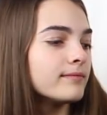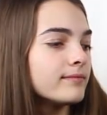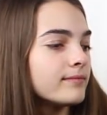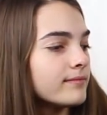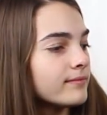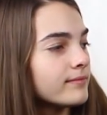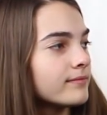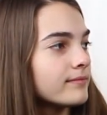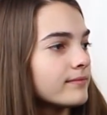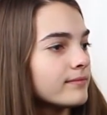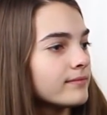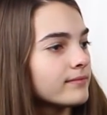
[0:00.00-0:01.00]

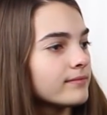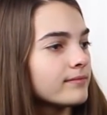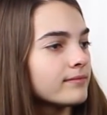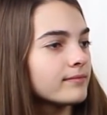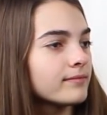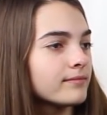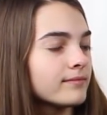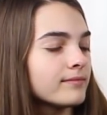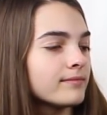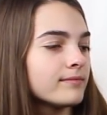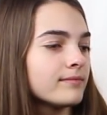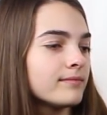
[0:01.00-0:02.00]

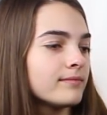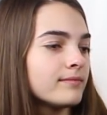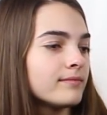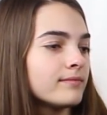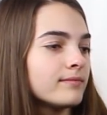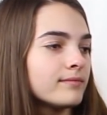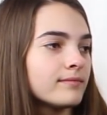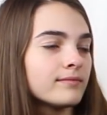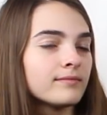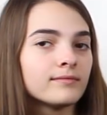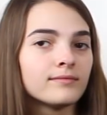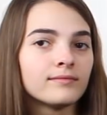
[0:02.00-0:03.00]

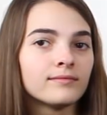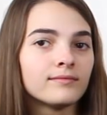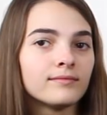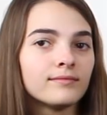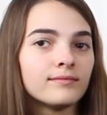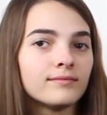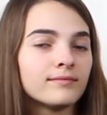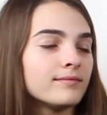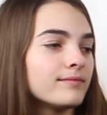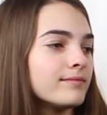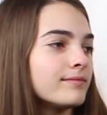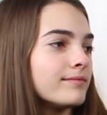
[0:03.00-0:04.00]

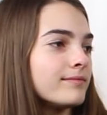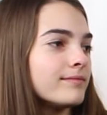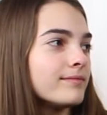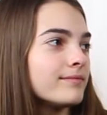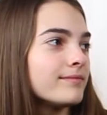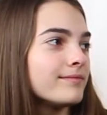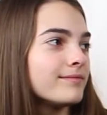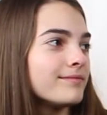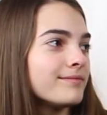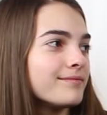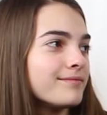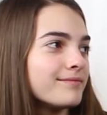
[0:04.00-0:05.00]

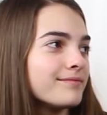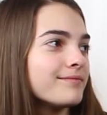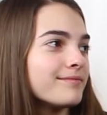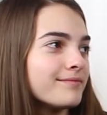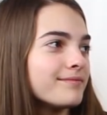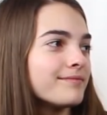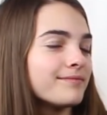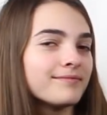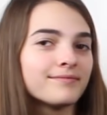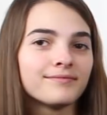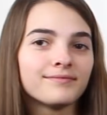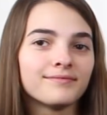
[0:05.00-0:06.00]

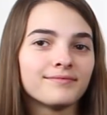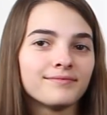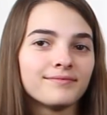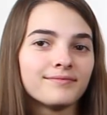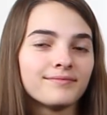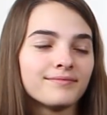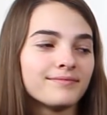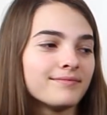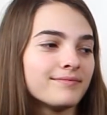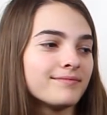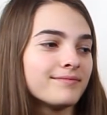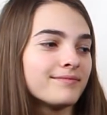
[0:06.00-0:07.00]

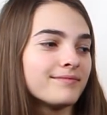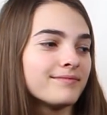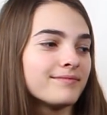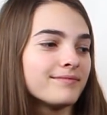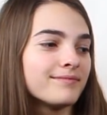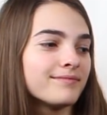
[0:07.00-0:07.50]
No words are spoken by the person on screen.